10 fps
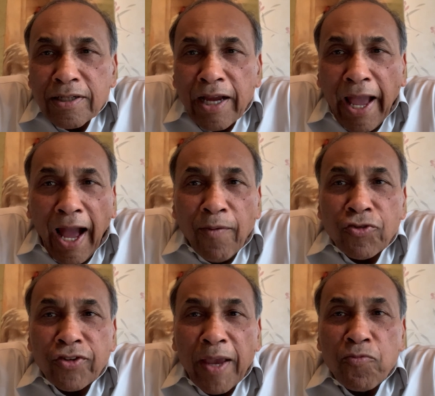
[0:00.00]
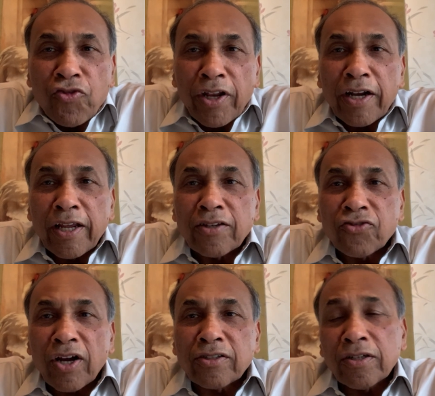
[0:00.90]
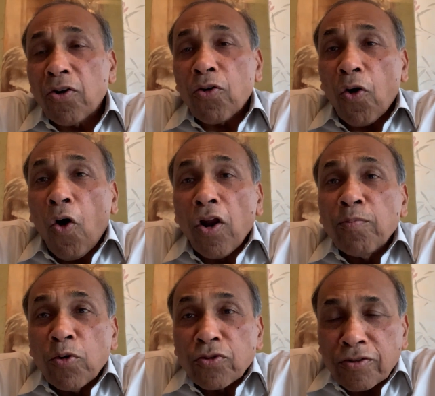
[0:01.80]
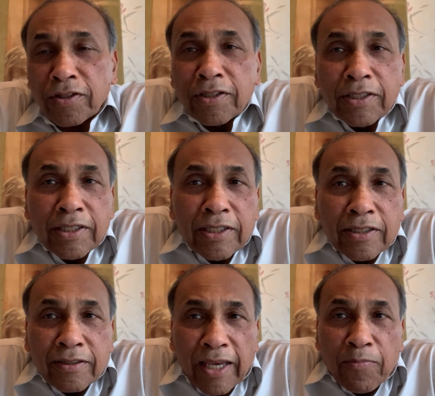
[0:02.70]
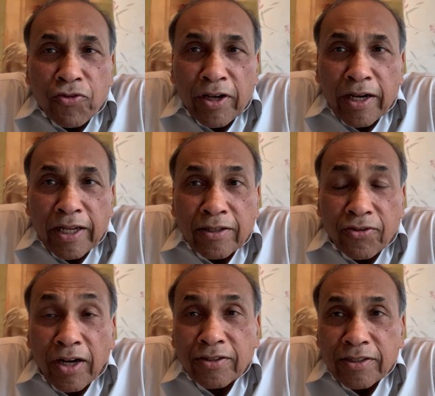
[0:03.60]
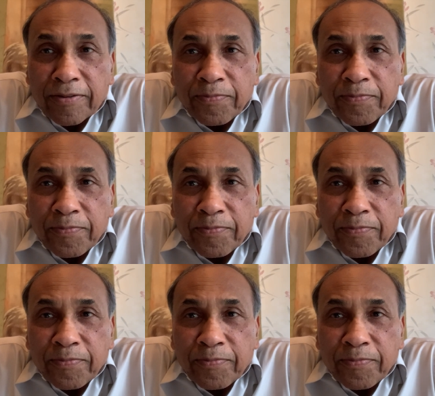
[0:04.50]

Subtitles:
have same genetic structure or almost same genetic structure.